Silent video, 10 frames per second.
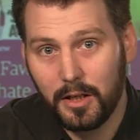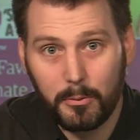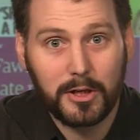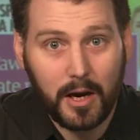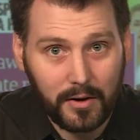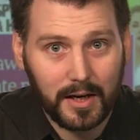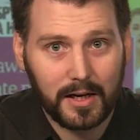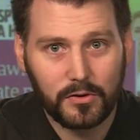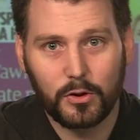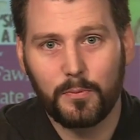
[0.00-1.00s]
libertarian
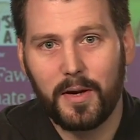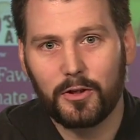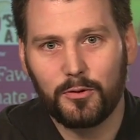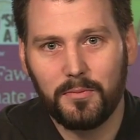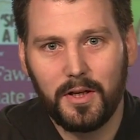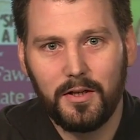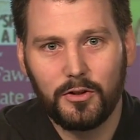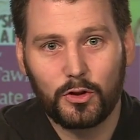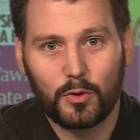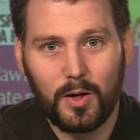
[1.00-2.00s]
end of the spectrum,
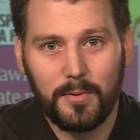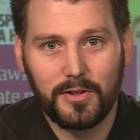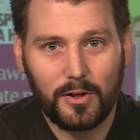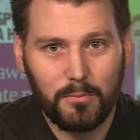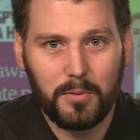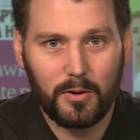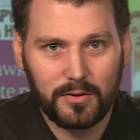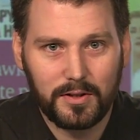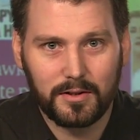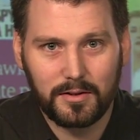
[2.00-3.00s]
describing his own
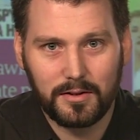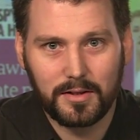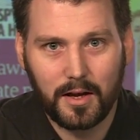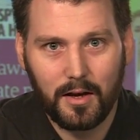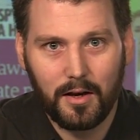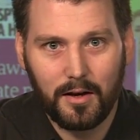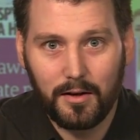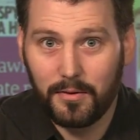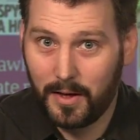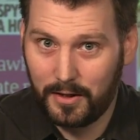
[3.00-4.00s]
politics as
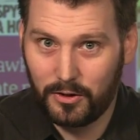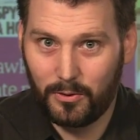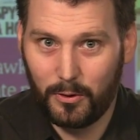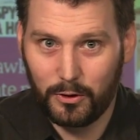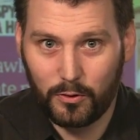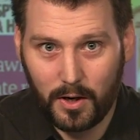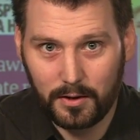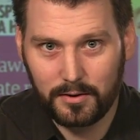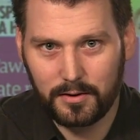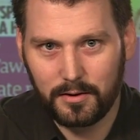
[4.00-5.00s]
Thatcher on
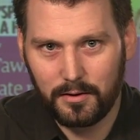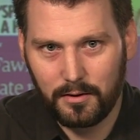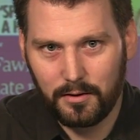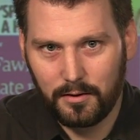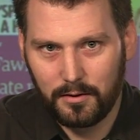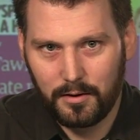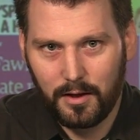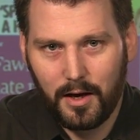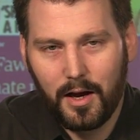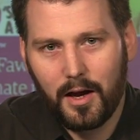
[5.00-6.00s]
drugs.
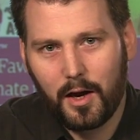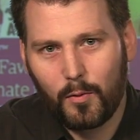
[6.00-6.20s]
A